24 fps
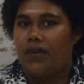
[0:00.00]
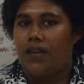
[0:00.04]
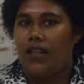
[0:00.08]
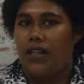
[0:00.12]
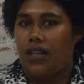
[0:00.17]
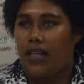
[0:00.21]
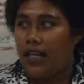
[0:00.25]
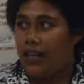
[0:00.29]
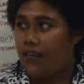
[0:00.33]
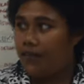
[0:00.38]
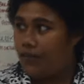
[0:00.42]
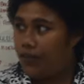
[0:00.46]

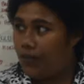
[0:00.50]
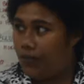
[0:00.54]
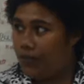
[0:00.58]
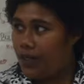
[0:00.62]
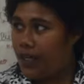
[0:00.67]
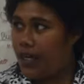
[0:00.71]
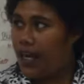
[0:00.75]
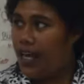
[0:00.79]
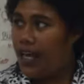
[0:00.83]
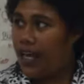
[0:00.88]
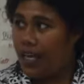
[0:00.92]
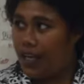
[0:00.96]
Like for me,
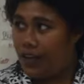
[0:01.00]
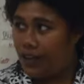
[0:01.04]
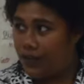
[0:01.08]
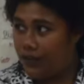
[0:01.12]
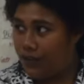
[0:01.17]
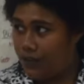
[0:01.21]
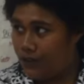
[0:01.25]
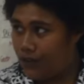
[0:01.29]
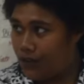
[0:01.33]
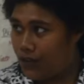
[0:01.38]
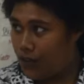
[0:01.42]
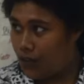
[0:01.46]
I have
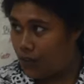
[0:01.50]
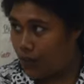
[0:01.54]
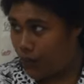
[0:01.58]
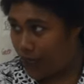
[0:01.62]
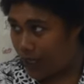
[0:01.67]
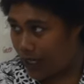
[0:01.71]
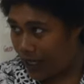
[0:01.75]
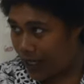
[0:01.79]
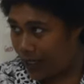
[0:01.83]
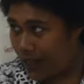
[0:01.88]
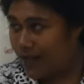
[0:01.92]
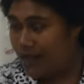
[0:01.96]
2
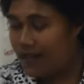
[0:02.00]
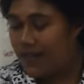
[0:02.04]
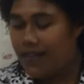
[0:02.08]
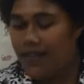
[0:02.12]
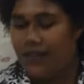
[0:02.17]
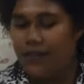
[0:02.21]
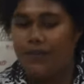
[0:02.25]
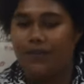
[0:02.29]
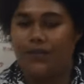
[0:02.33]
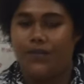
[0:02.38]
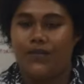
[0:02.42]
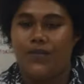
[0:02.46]
kids.
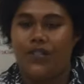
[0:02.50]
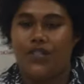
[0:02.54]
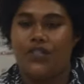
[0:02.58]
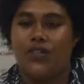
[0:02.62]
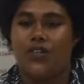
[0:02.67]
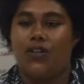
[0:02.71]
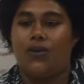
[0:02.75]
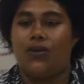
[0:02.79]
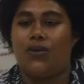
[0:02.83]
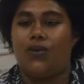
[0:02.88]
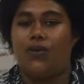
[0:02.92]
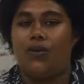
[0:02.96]

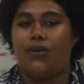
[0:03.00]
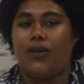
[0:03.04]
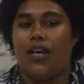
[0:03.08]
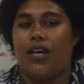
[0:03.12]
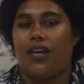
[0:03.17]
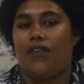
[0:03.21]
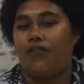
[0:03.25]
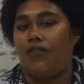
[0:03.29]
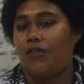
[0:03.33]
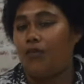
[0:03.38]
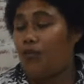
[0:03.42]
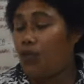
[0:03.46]
So
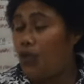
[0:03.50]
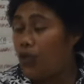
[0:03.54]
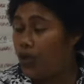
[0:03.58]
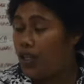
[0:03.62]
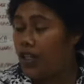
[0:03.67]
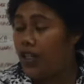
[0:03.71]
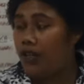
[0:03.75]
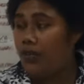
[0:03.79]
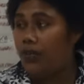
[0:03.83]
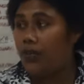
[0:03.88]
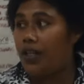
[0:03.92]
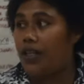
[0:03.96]
every
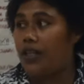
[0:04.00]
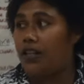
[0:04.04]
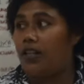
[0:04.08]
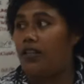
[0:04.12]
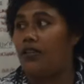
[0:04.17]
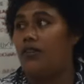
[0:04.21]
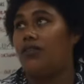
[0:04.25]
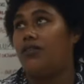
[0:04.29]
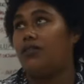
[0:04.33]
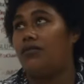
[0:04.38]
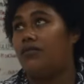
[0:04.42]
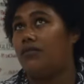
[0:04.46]
morning when
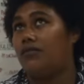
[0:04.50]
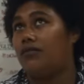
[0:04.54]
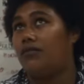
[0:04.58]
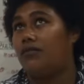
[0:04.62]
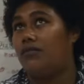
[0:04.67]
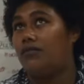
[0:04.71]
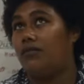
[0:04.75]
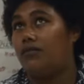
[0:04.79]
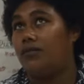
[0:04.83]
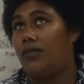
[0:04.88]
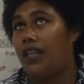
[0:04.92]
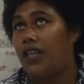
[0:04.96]

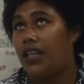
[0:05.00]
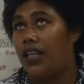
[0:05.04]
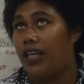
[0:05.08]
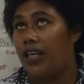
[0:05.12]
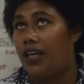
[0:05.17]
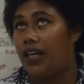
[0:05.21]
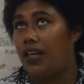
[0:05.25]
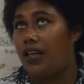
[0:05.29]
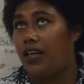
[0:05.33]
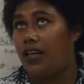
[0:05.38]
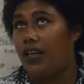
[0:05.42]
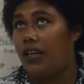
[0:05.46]

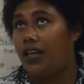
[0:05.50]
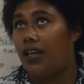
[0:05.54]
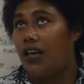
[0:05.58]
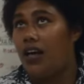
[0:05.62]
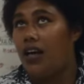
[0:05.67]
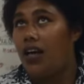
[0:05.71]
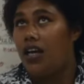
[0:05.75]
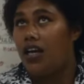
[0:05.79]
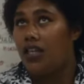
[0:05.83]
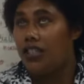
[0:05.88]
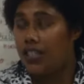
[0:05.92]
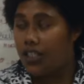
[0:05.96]
they
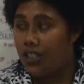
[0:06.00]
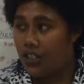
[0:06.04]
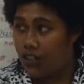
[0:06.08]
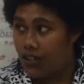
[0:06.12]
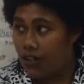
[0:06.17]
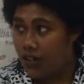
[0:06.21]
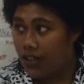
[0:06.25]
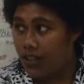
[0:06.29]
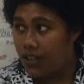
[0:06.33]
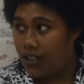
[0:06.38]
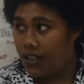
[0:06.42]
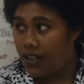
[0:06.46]
turn
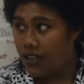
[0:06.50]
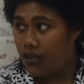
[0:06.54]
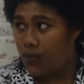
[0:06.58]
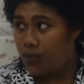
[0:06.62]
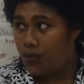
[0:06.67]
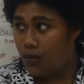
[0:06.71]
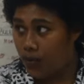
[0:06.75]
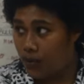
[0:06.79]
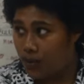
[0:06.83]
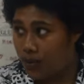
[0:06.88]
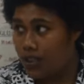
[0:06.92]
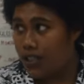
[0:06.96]
on the
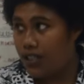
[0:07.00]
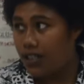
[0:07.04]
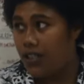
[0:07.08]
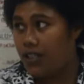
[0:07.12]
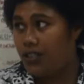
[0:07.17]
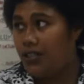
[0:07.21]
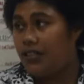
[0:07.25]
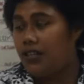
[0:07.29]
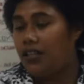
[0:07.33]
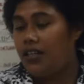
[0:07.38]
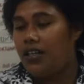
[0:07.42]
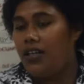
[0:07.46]

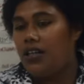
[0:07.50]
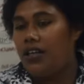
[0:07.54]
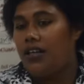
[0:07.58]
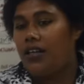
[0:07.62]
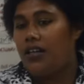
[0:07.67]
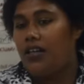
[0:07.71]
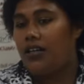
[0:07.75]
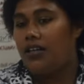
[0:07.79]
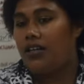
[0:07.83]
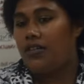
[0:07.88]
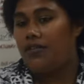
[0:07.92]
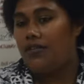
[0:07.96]
water,
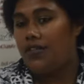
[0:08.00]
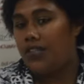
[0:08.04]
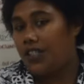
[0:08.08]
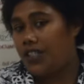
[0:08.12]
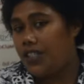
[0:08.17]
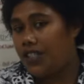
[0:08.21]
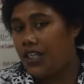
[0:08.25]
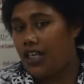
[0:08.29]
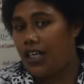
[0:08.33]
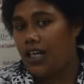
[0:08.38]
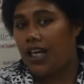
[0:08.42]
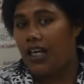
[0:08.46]
first
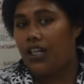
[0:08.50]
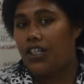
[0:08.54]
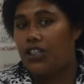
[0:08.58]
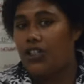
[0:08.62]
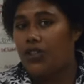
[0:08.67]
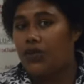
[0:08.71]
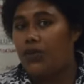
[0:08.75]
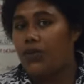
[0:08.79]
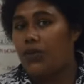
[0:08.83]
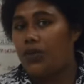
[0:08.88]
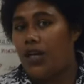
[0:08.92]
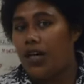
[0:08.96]
thing I
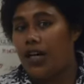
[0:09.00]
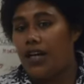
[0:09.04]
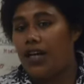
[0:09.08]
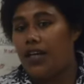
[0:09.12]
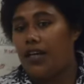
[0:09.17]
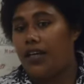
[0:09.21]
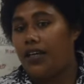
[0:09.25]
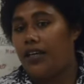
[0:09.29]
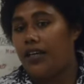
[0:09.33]
do, I